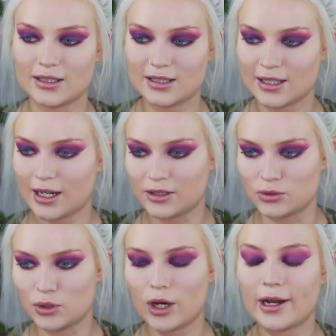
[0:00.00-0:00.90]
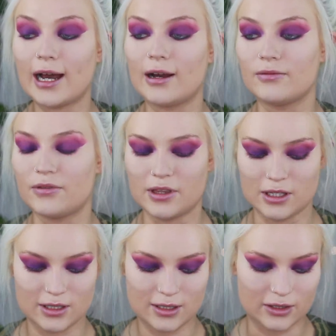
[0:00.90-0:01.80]
As I said, I do not have
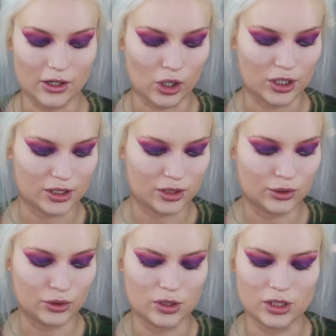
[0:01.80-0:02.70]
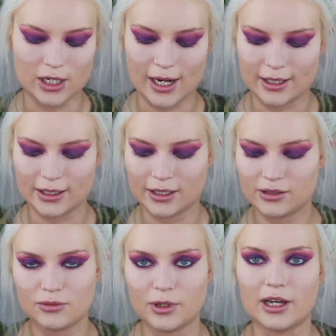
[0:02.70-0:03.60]
this NARS Lunar
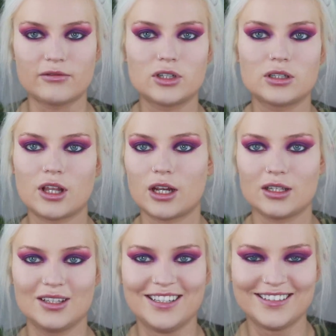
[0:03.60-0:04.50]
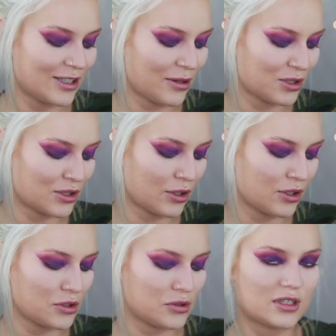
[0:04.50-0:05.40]
highlighter, whatever that is. So I'm just gonna
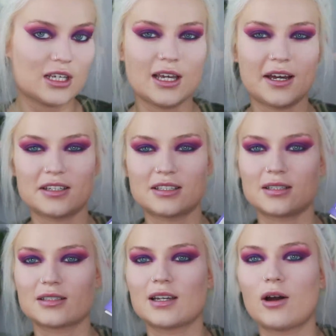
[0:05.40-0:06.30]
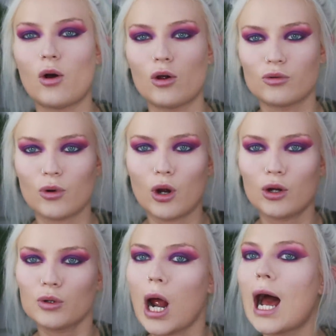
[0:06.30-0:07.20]
use the Anastasia
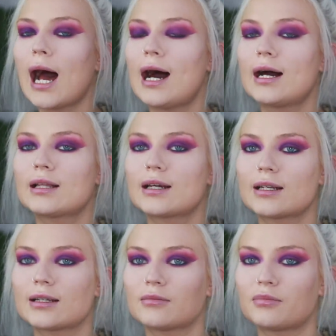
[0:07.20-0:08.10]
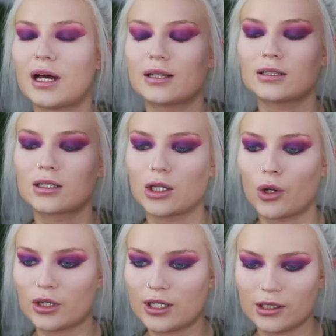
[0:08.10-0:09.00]
Aurora highlighting palette
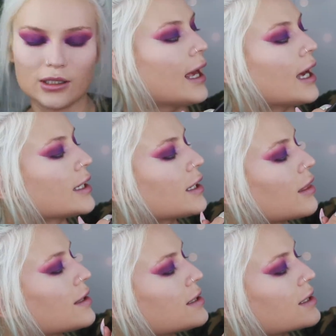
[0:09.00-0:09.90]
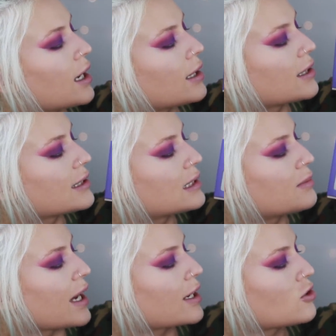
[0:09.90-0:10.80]
glow kit and this color
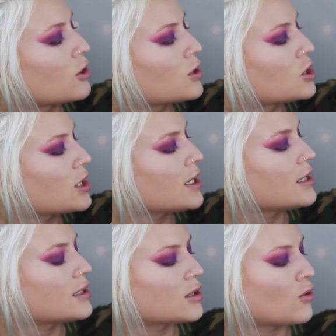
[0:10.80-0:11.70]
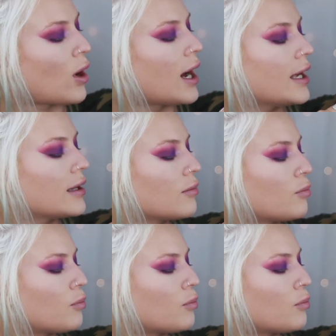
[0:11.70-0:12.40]
Spectra, which is quite